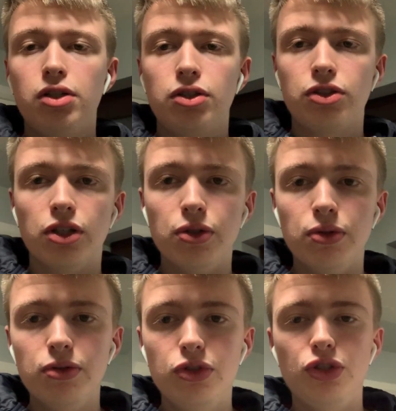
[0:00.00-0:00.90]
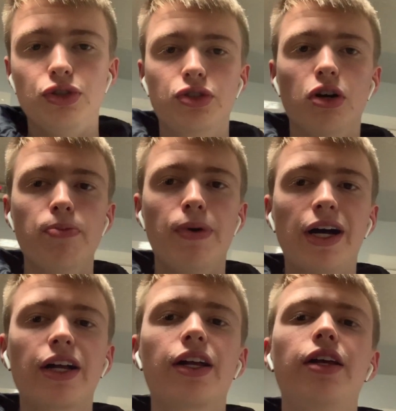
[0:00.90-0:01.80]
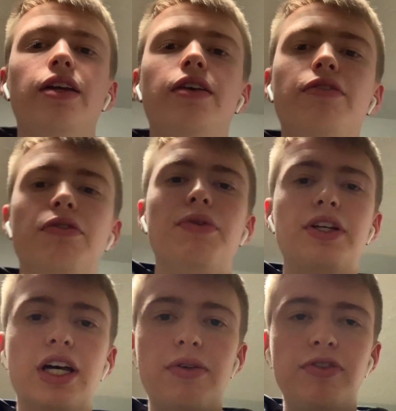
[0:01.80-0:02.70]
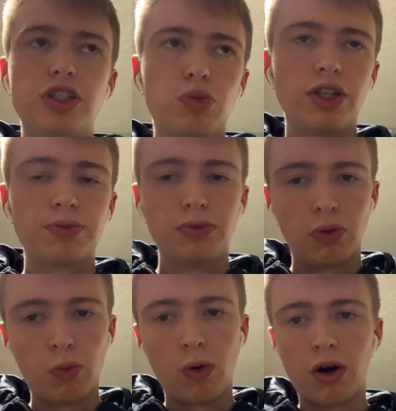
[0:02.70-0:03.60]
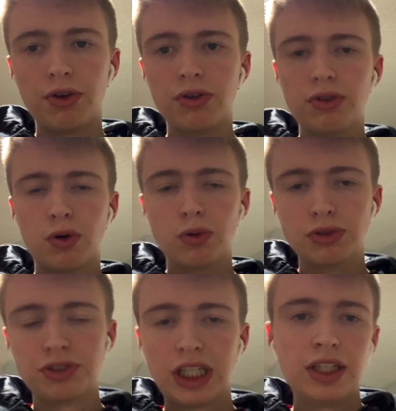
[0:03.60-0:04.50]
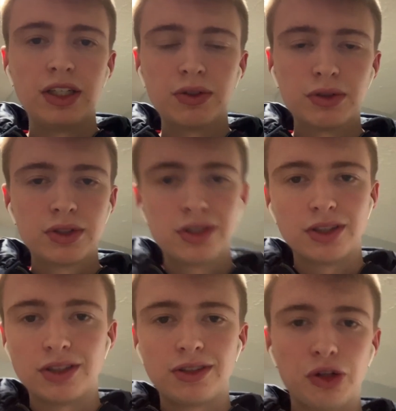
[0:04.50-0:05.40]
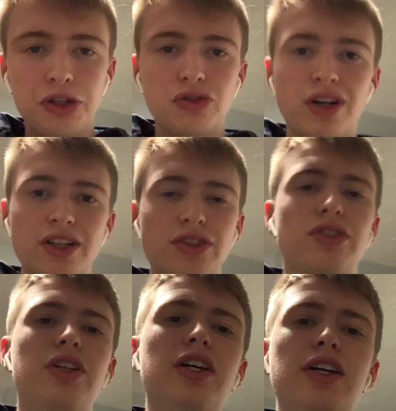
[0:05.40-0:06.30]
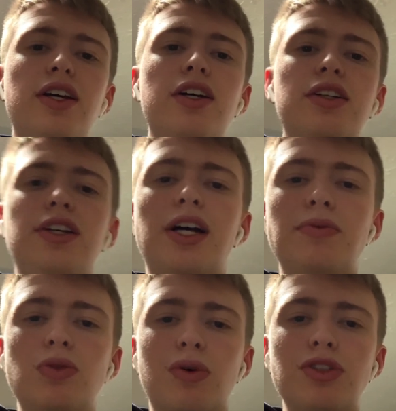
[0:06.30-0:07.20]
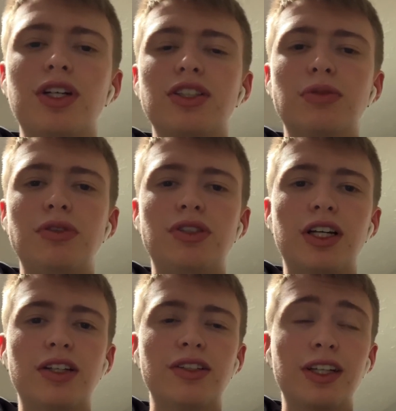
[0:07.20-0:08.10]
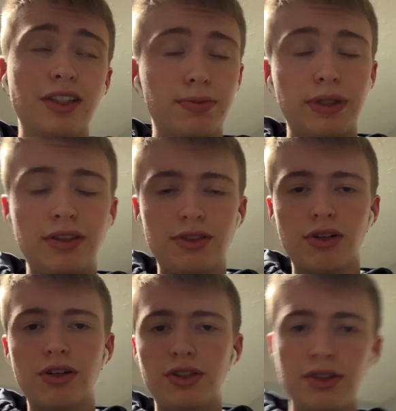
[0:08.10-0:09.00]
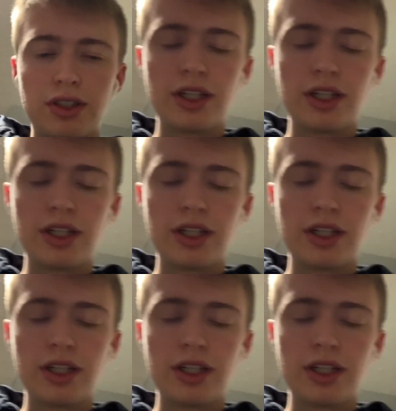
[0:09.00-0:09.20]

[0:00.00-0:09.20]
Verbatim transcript: So just got back from the game, finished West Brom 1, Hull City 0, and not the greatest game to watch, has to be said, and that's being kind.